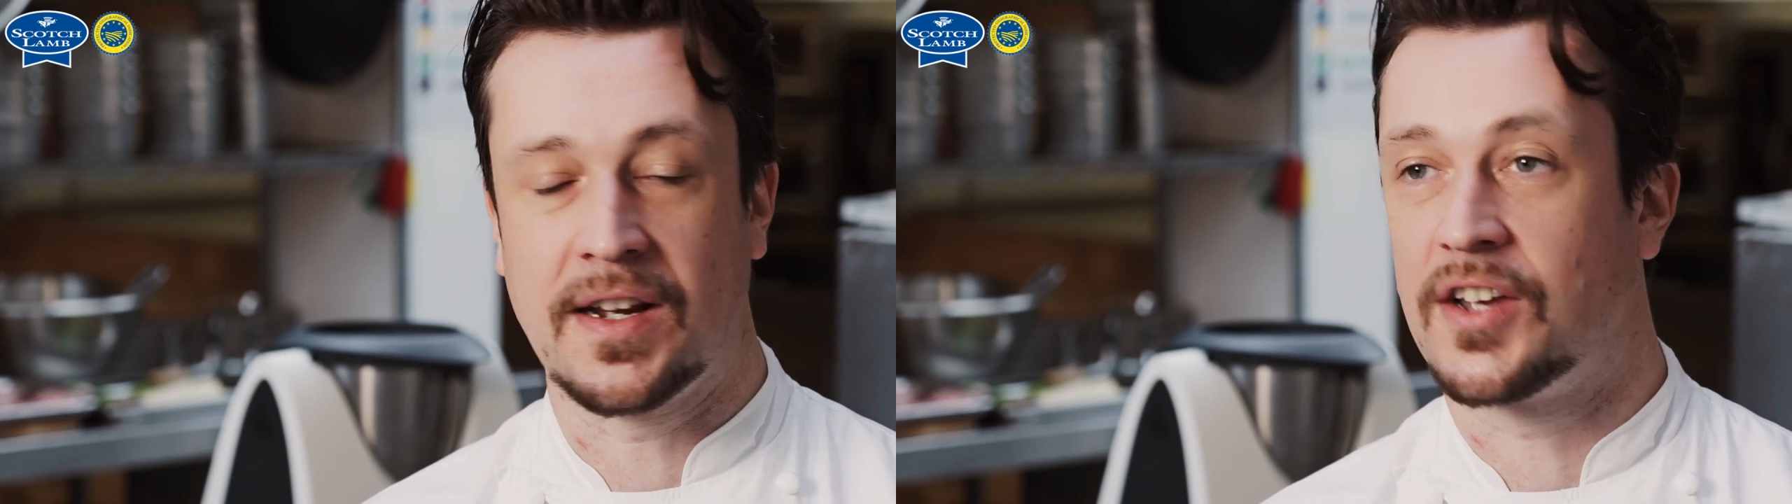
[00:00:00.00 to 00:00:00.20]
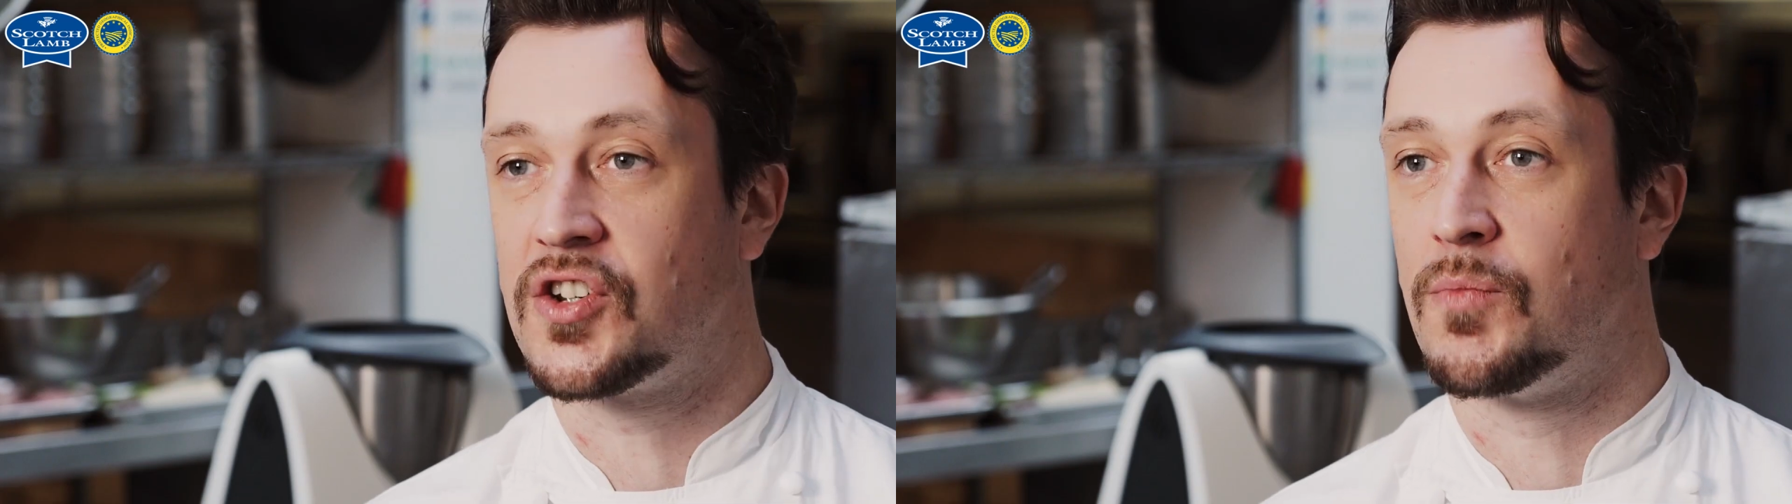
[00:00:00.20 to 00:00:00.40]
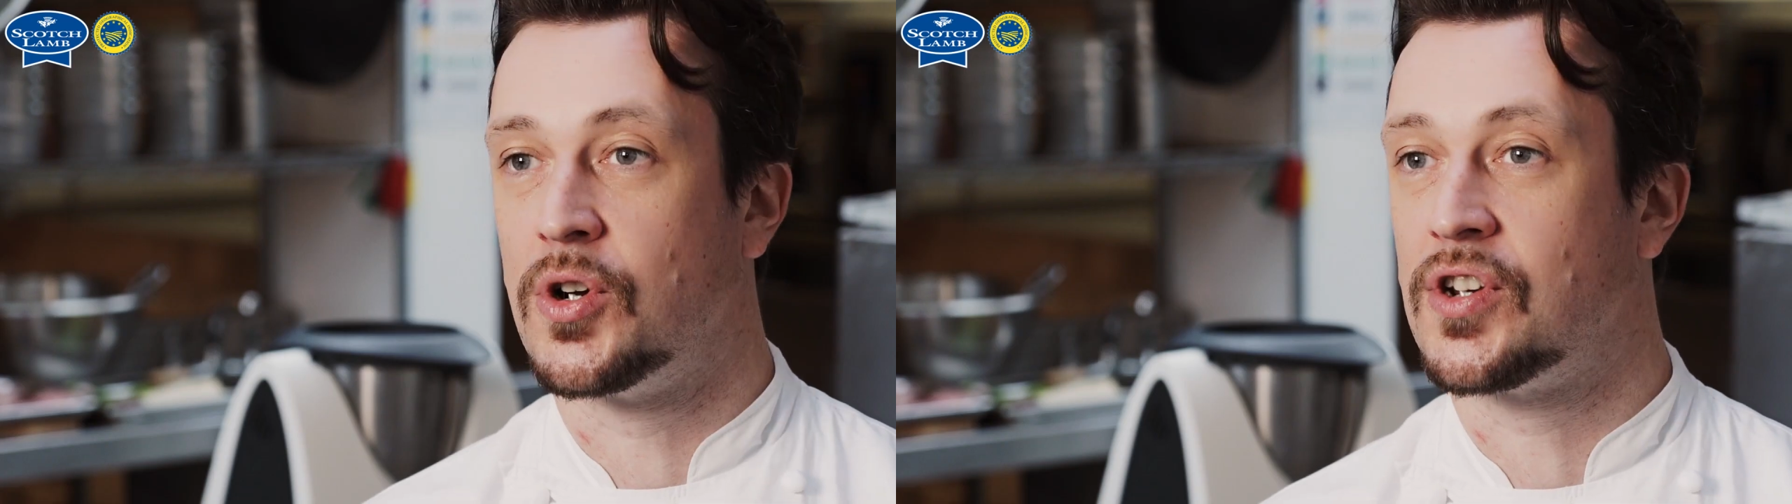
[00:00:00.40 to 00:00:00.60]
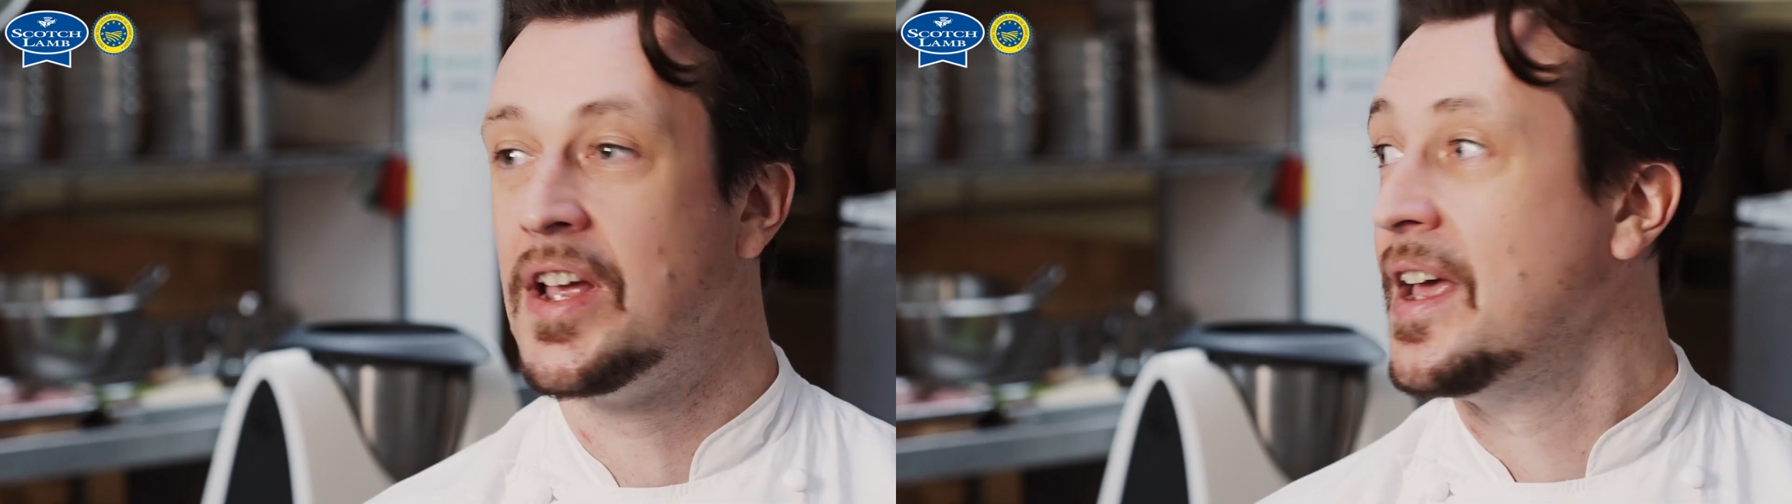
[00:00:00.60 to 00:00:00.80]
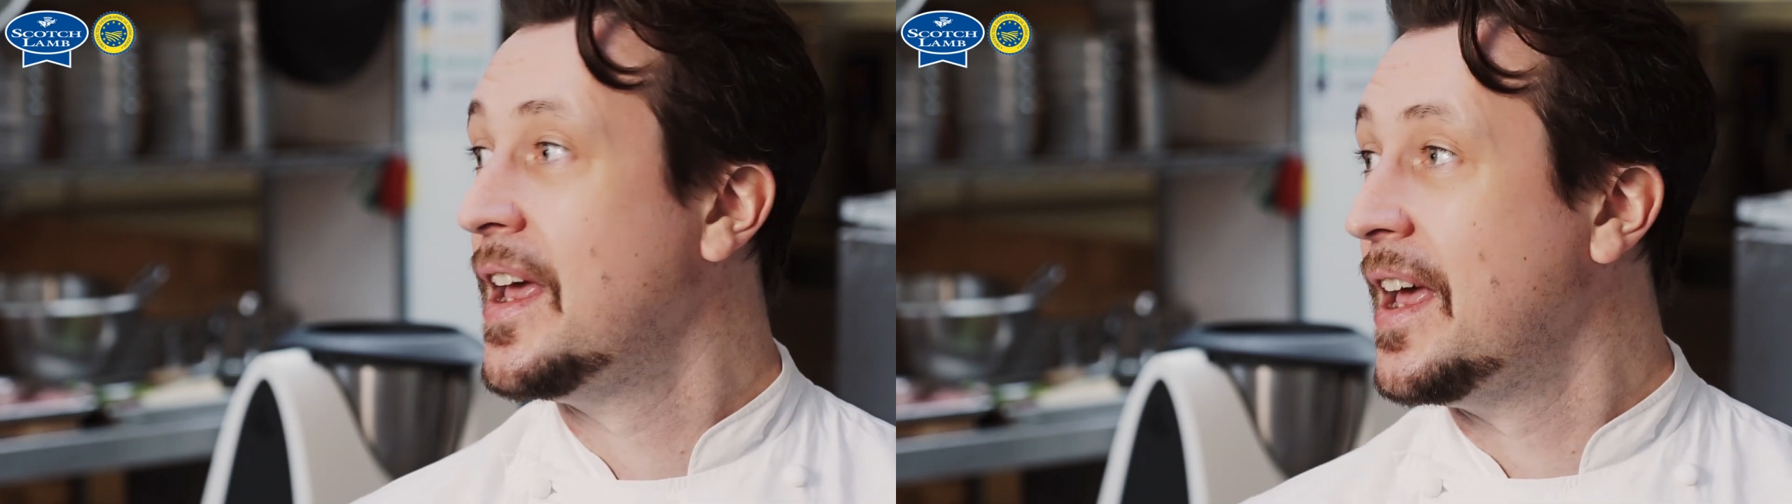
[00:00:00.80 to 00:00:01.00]
customers
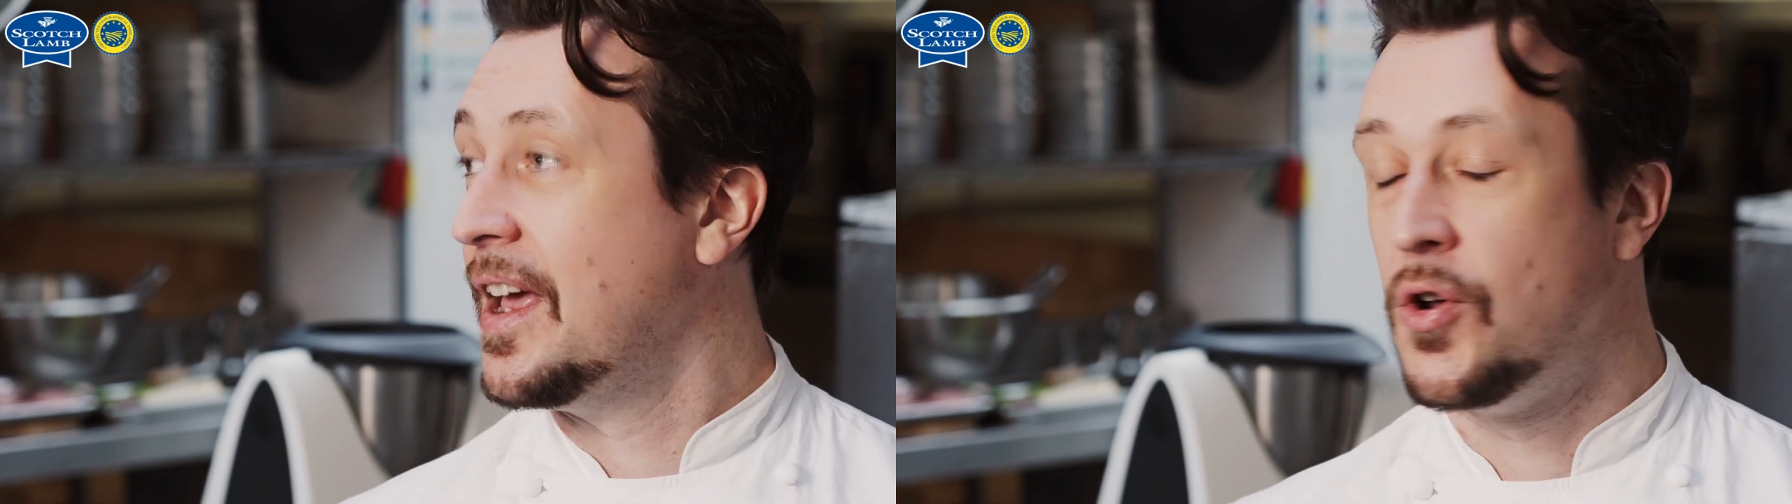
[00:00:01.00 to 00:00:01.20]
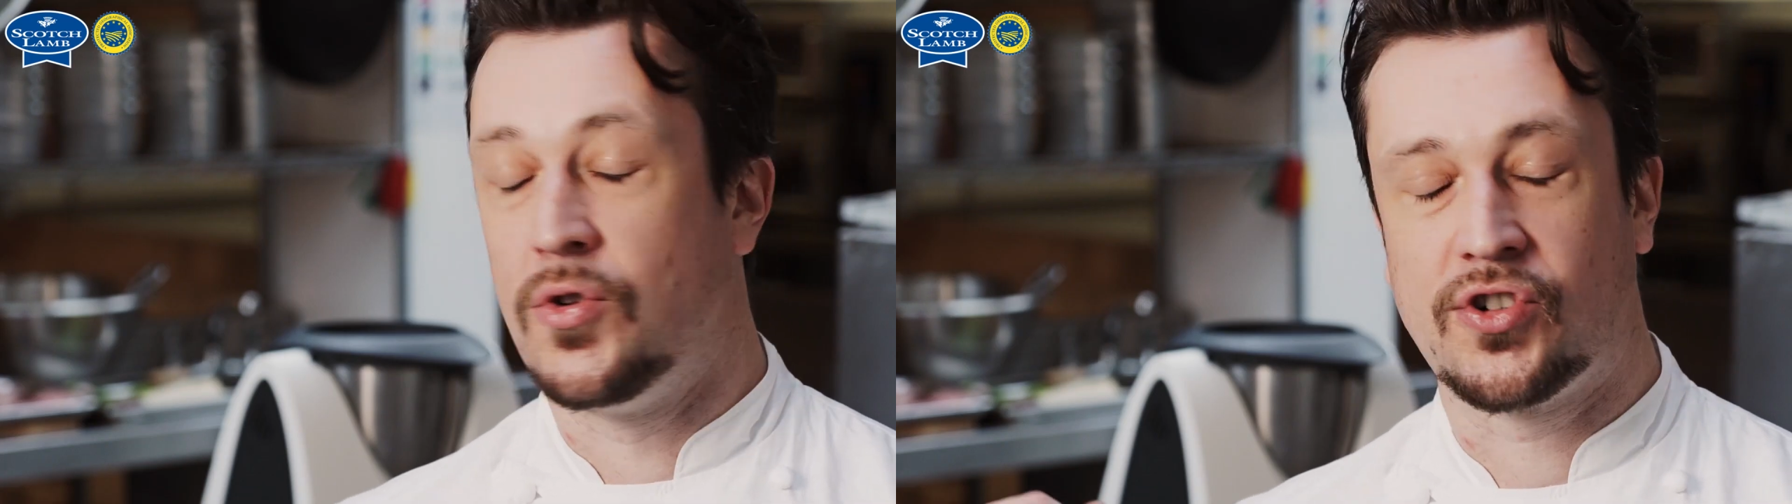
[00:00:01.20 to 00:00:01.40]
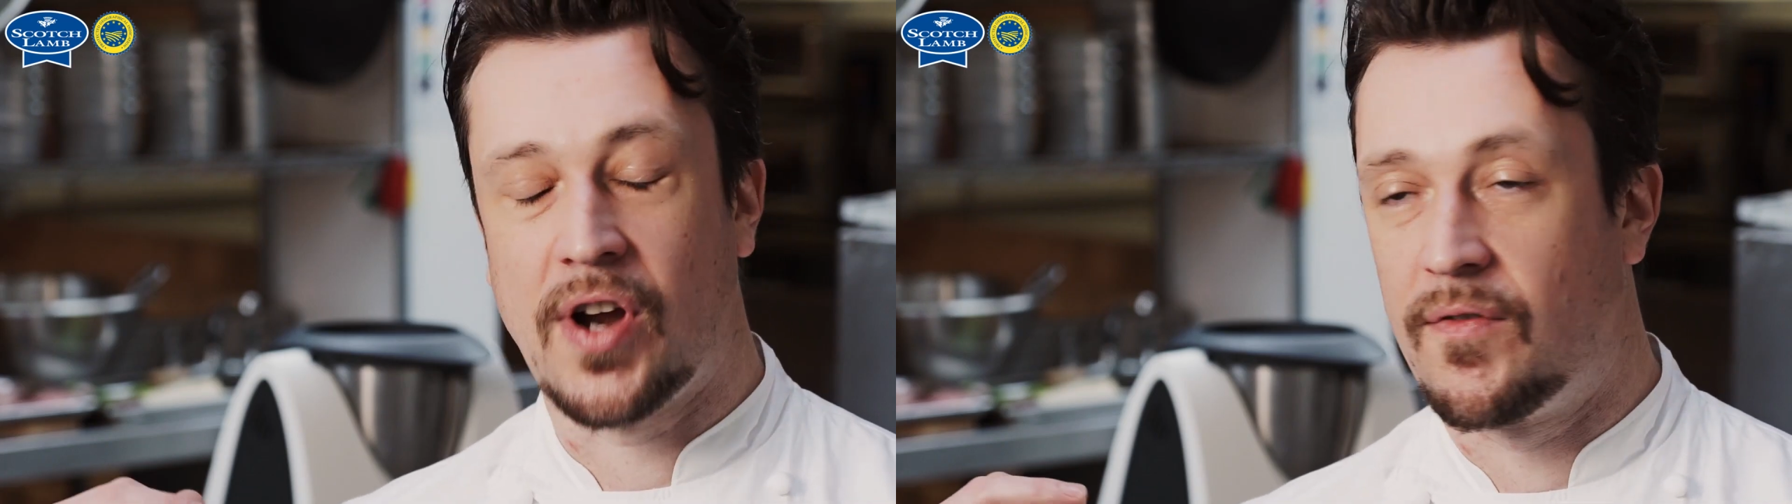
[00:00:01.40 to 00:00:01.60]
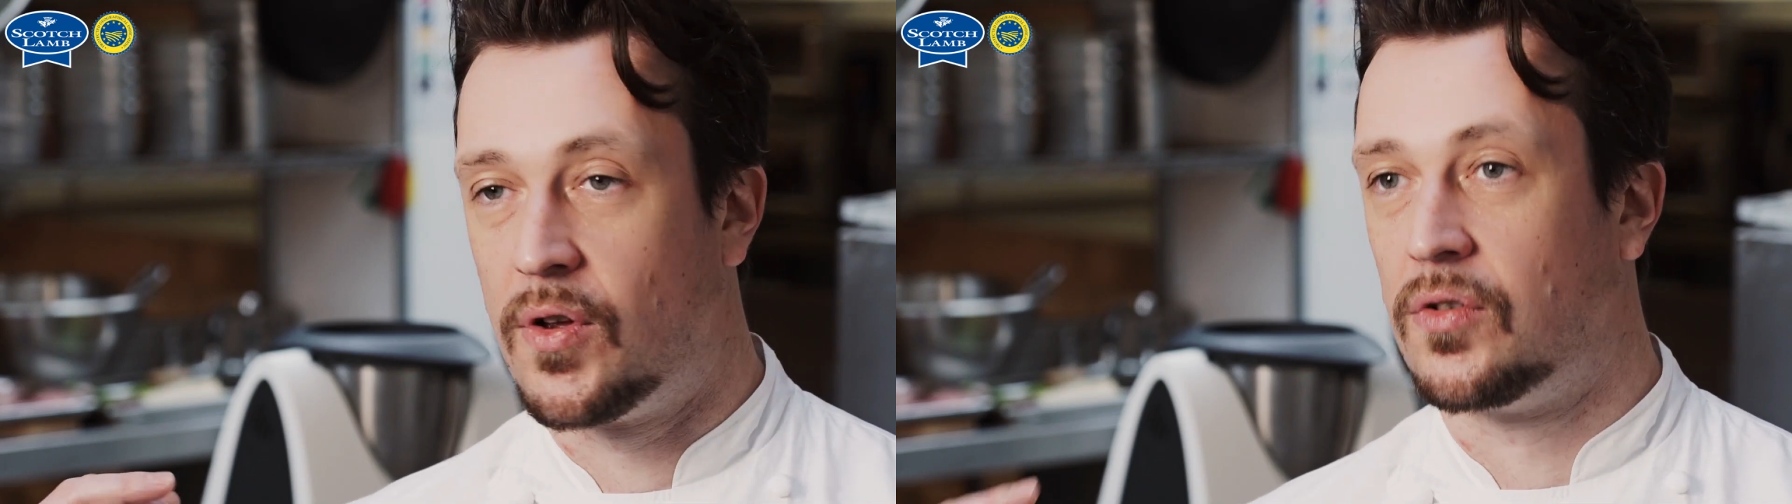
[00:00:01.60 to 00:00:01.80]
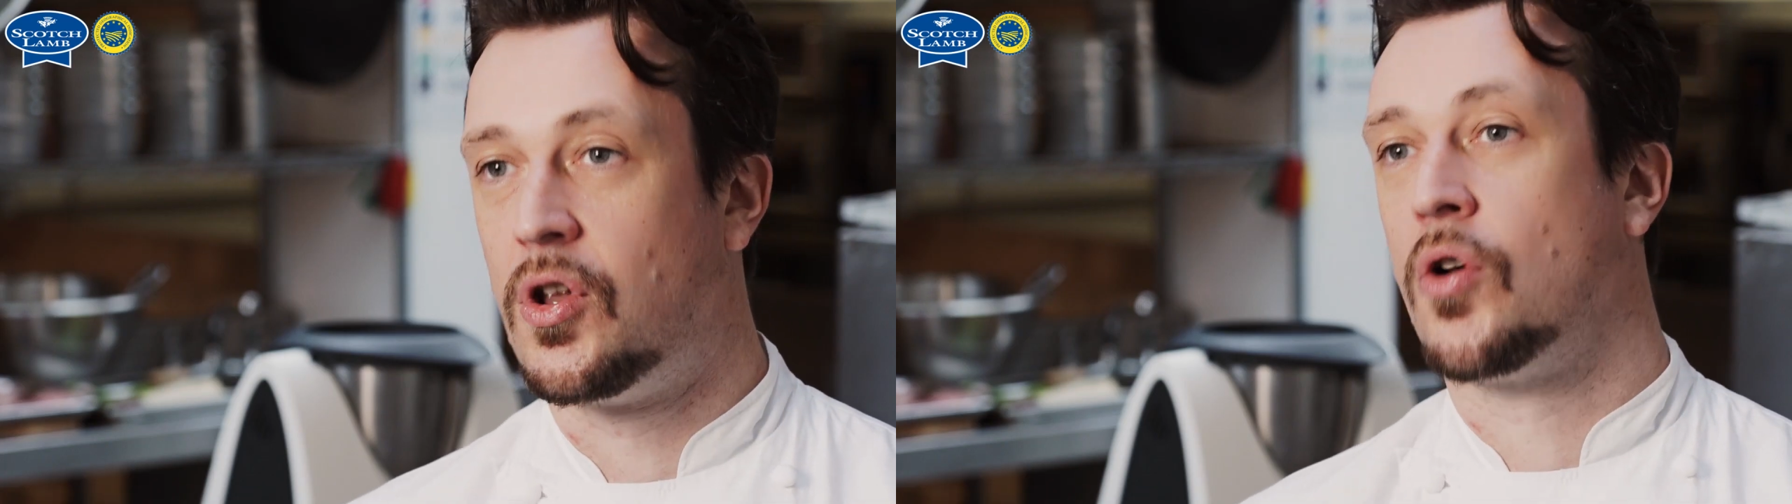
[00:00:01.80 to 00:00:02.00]
who
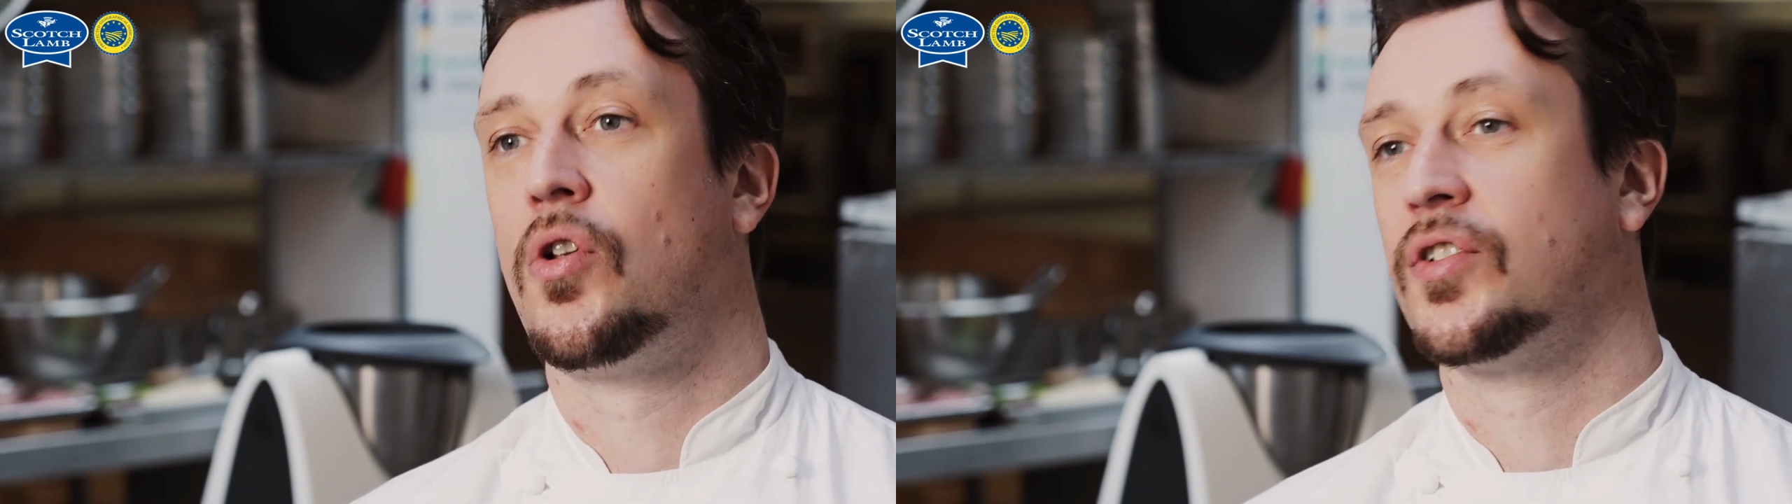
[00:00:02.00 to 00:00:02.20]
travel long,